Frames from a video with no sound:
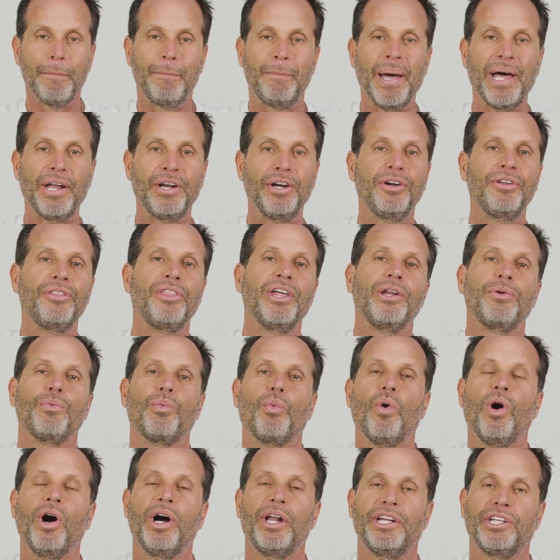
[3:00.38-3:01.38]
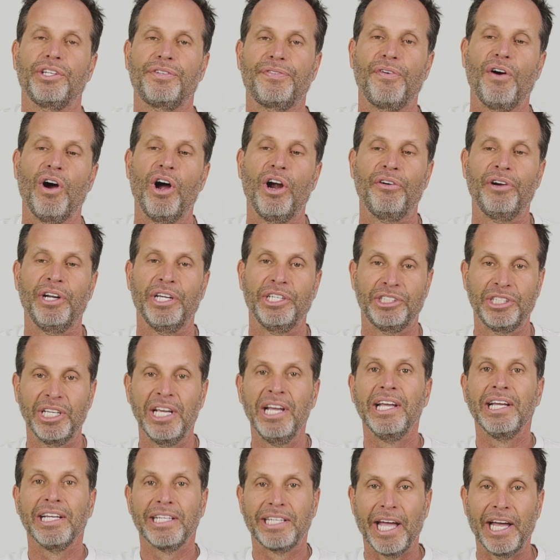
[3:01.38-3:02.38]
better than one as far as
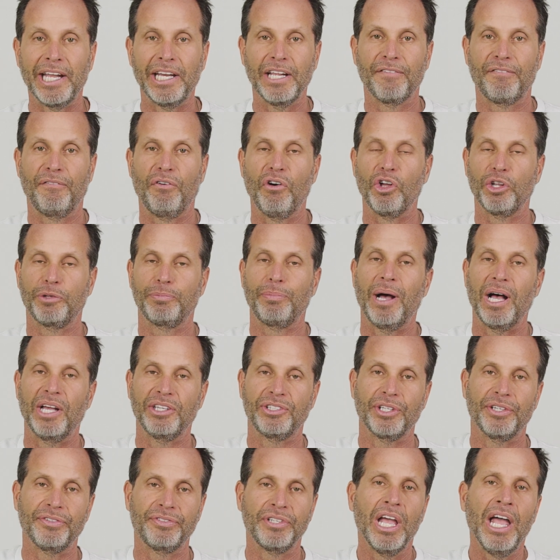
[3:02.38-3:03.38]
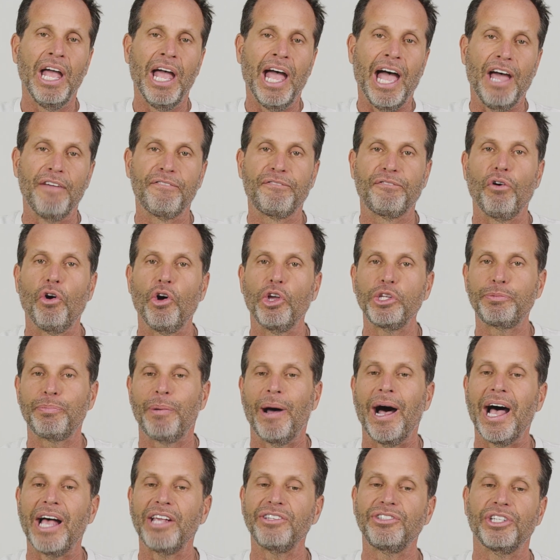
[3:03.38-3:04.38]
getting false positives. And false
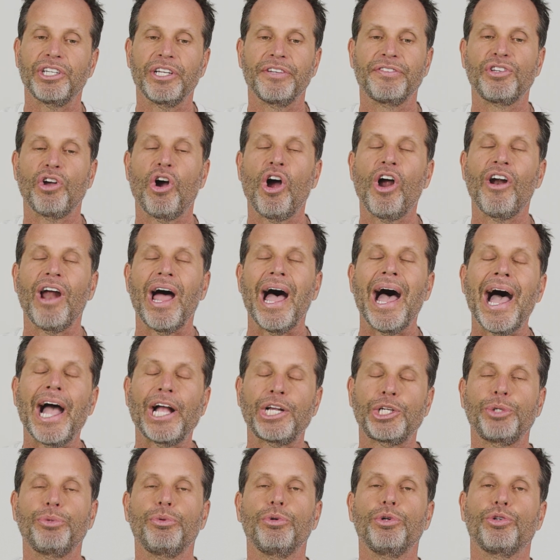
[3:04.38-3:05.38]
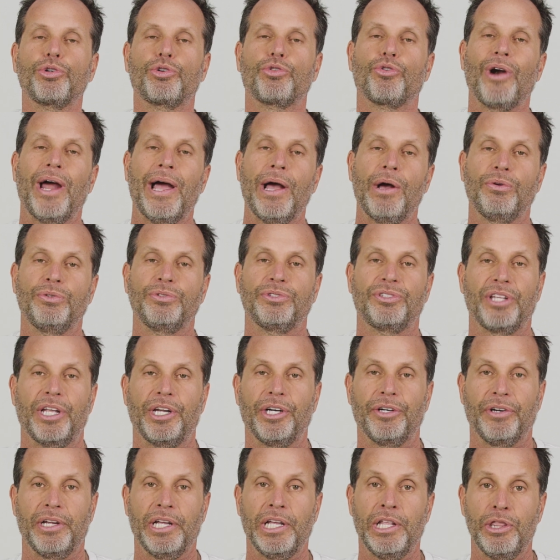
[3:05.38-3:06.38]
positives are actual grounds
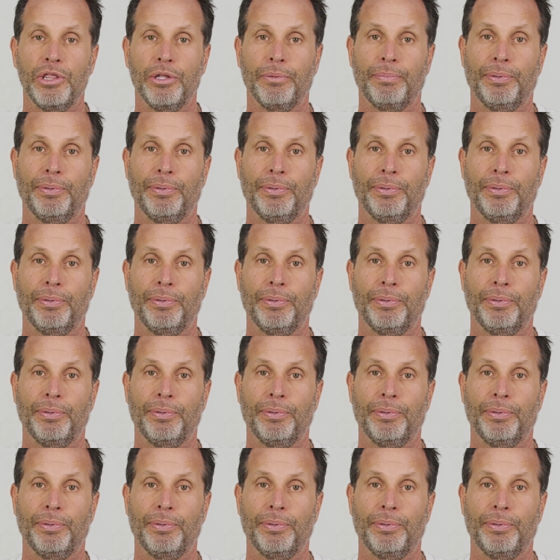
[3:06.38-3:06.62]
that are in the